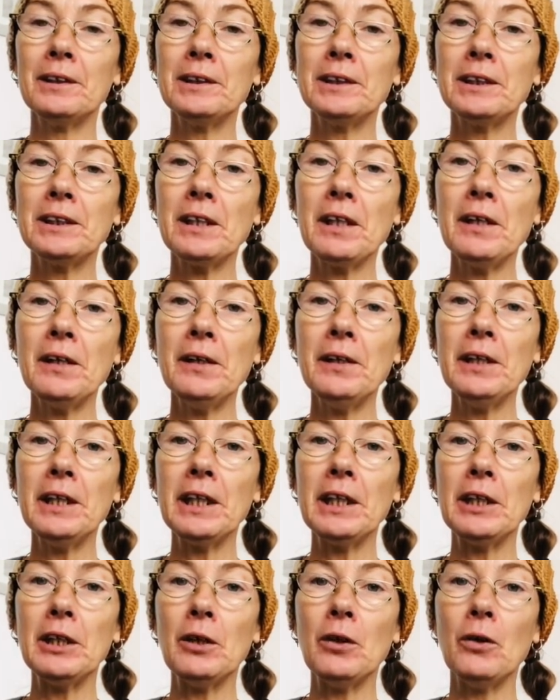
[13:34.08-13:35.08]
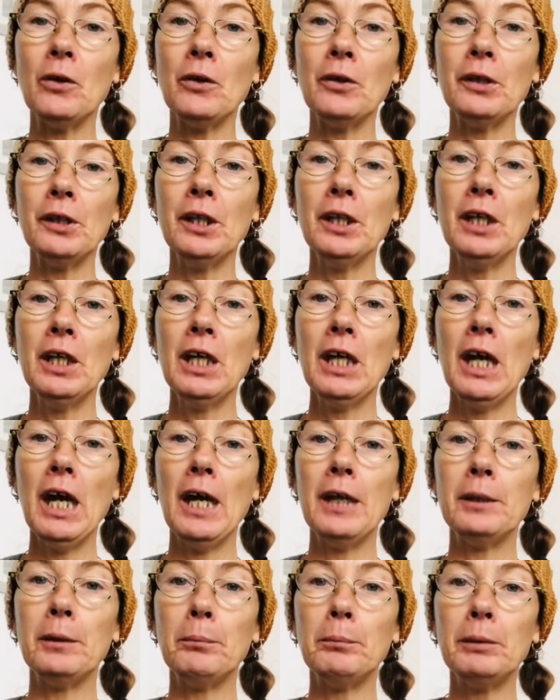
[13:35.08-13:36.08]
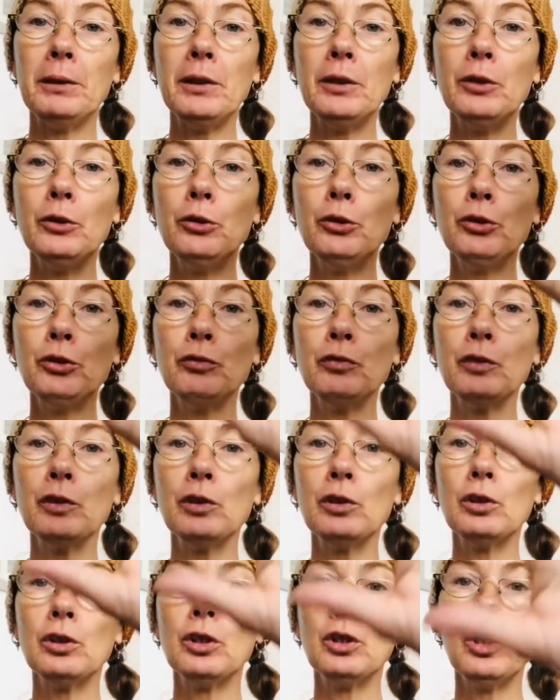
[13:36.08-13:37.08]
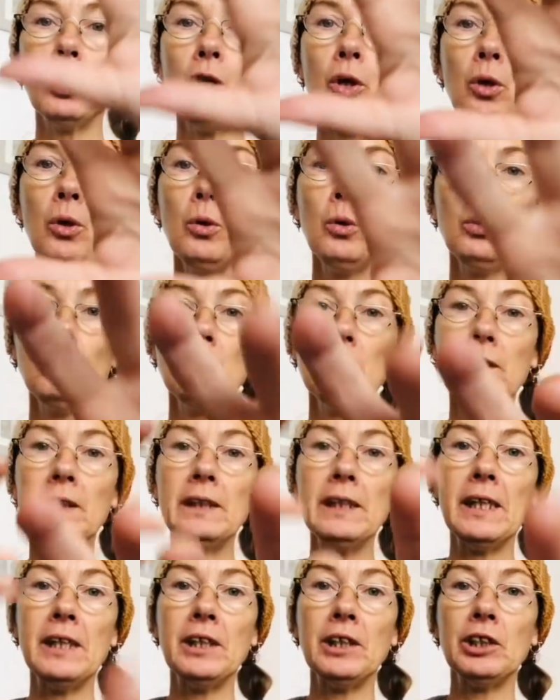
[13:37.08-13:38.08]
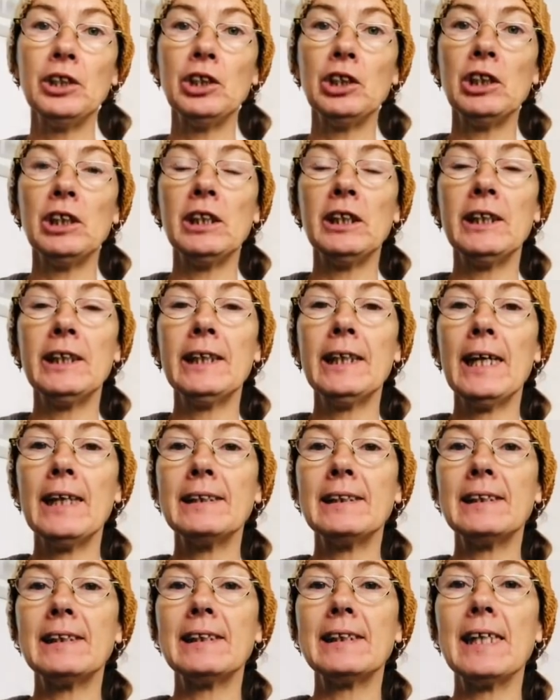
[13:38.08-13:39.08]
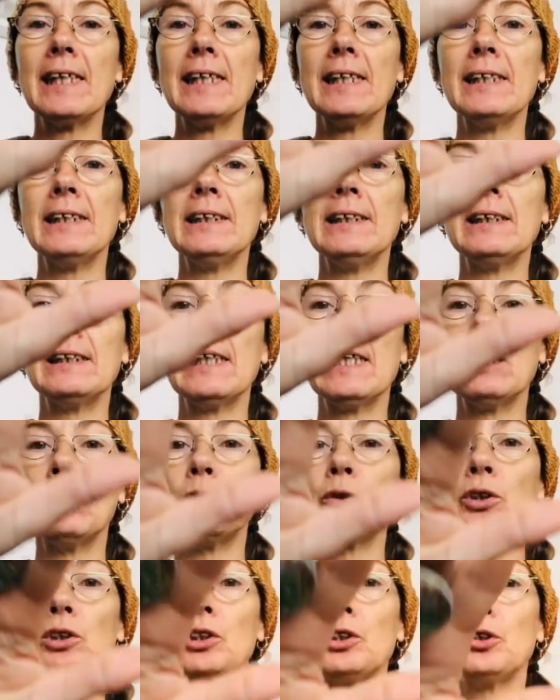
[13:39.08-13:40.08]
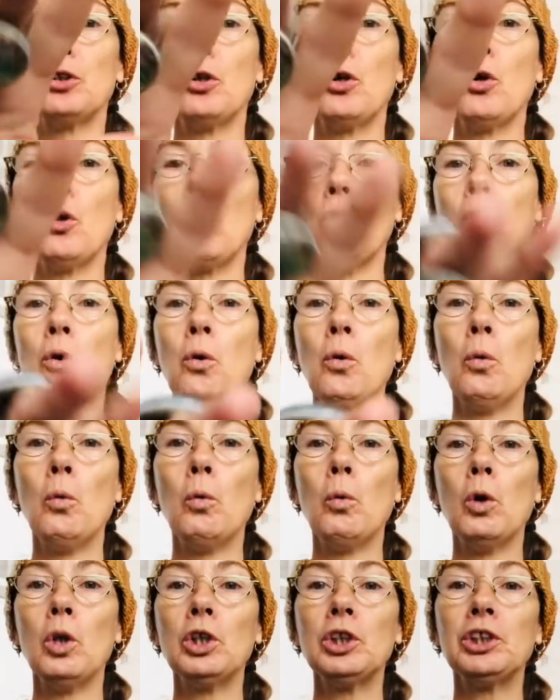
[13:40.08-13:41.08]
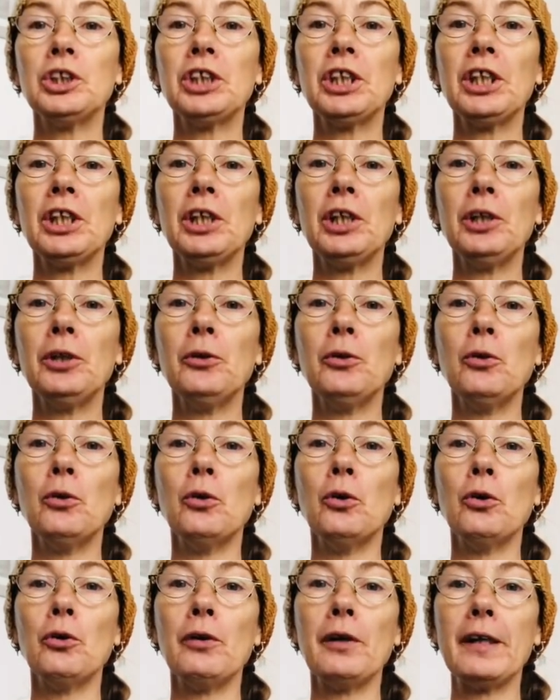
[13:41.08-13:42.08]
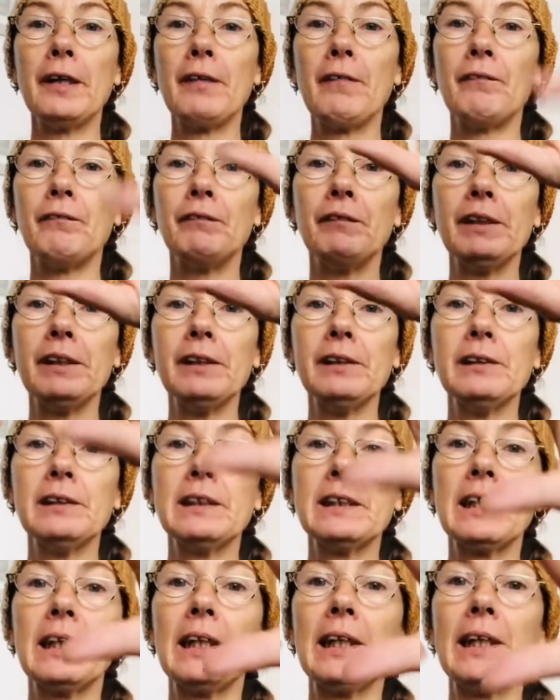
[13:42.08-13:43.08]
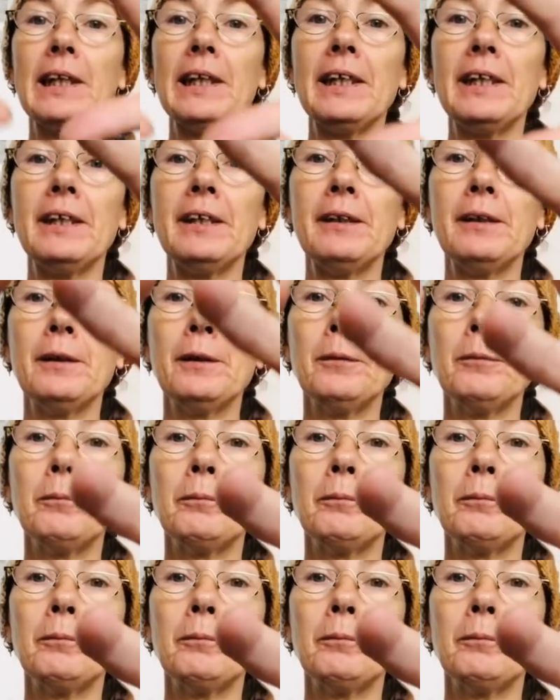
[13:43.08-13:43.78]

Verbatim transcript: turning it on, and a beautiful golden energy cascades out, washing your auric field clean.